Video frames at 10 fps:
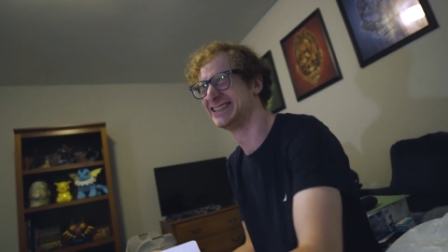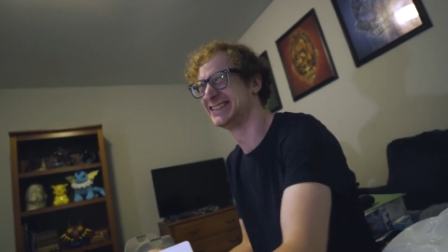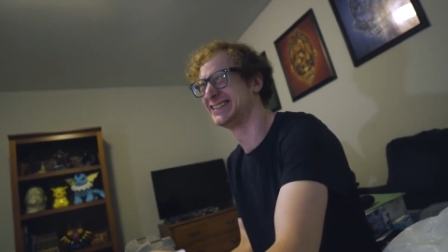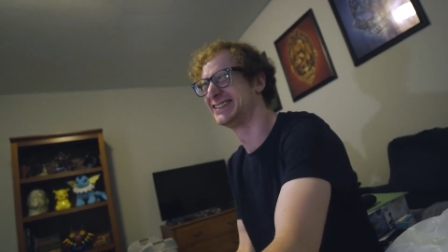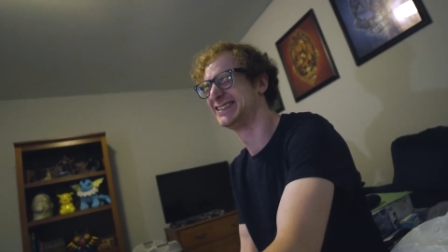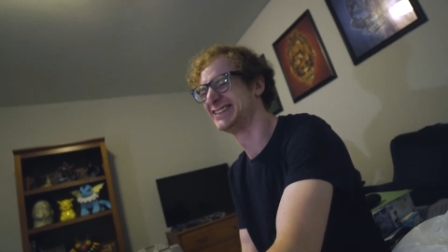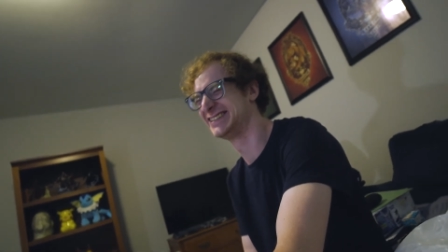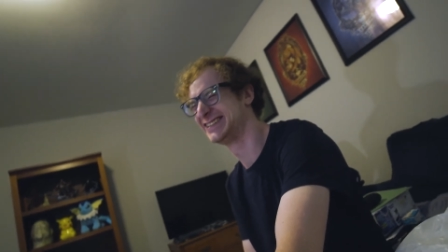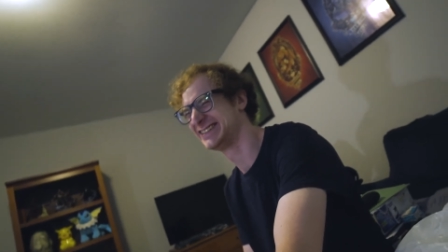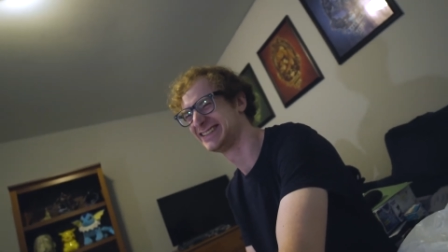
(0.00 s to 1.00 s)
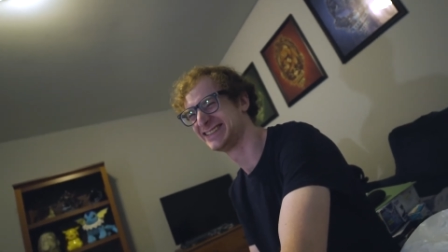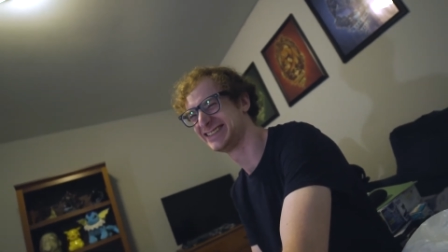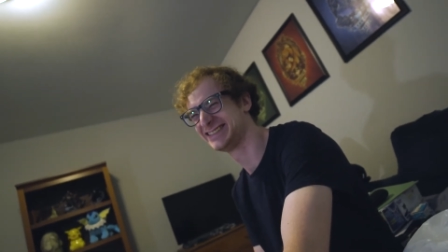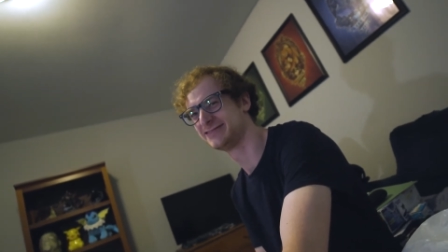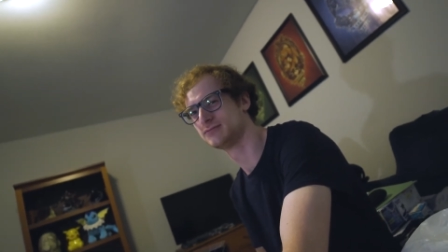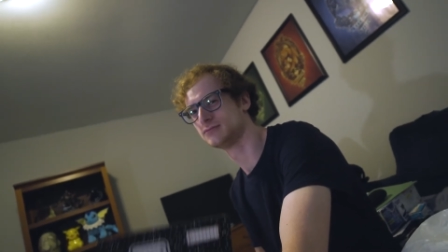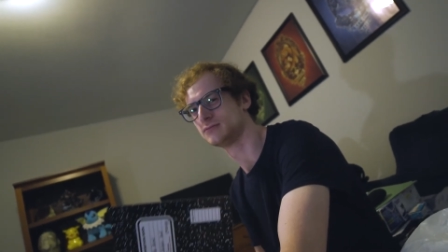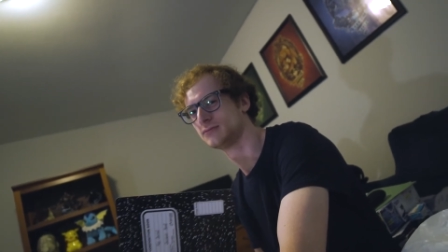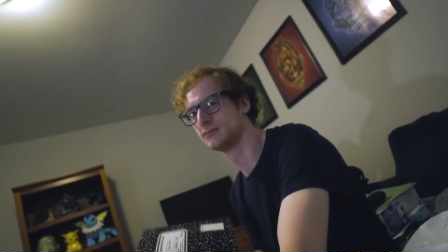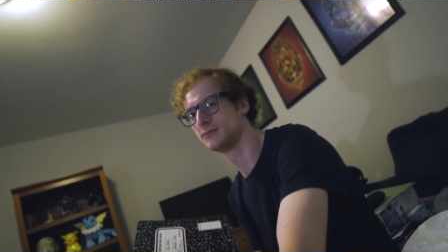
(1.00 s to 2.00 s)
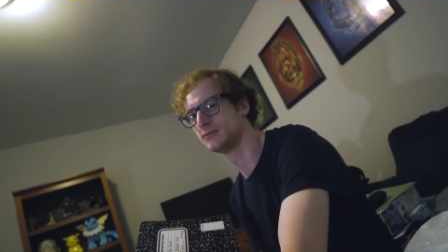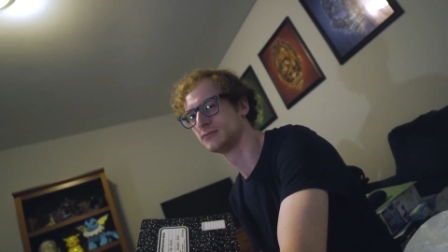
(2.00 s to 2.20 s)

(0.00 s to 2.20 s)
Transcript: you've actually tried and put in the effort.